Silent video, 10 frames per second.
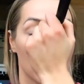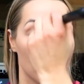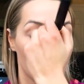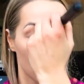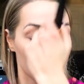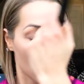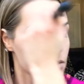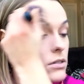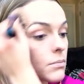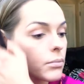at
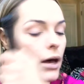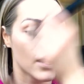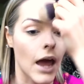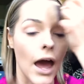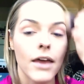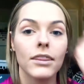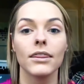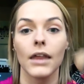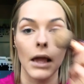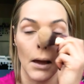eyebrows, but I
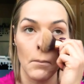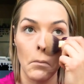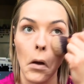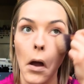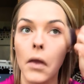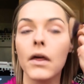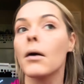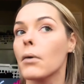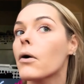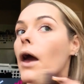think I'm
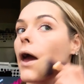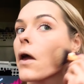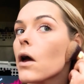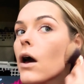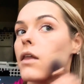okay.